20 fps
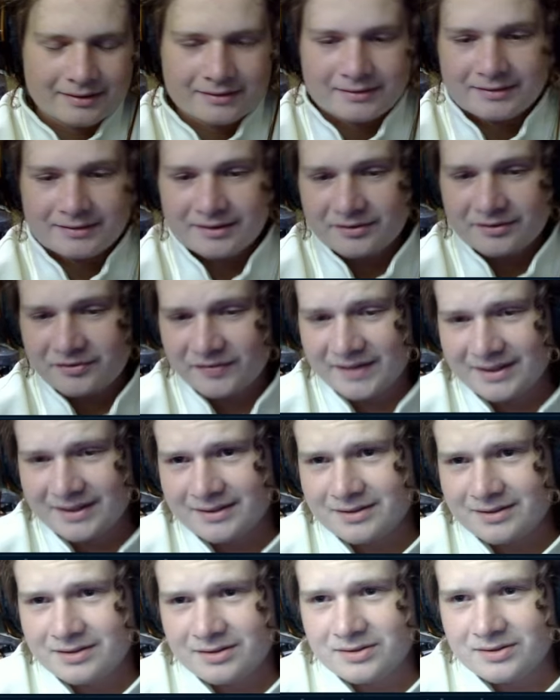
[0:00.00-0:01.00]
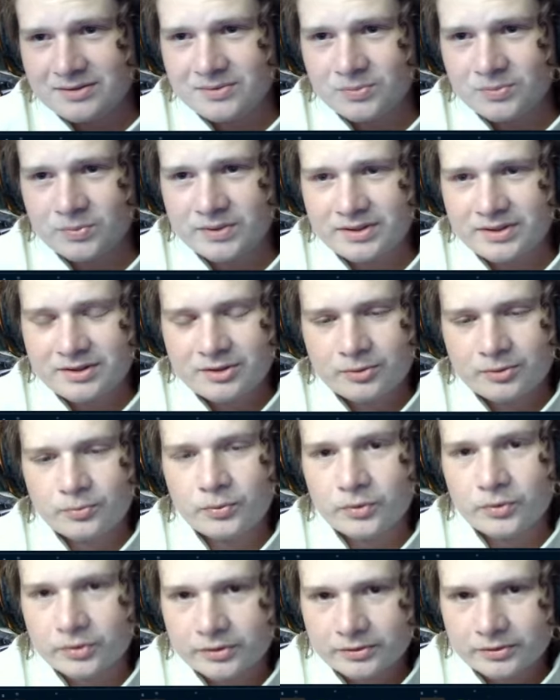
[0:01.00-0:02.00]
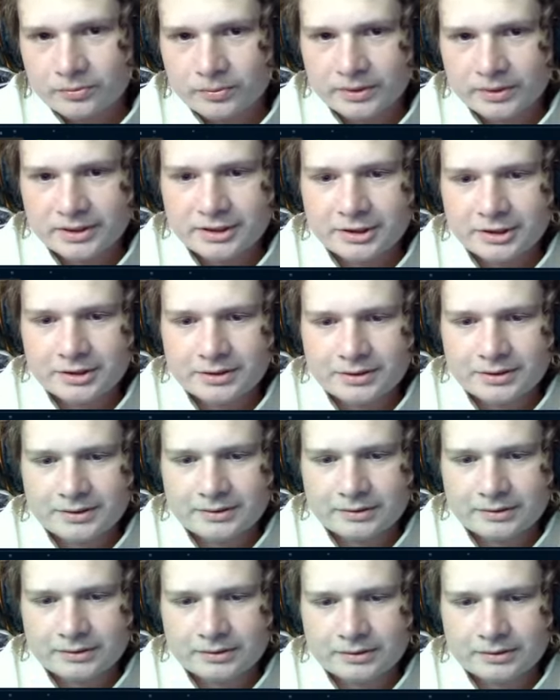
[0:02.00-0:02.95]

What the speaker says: Defends with the rook, which,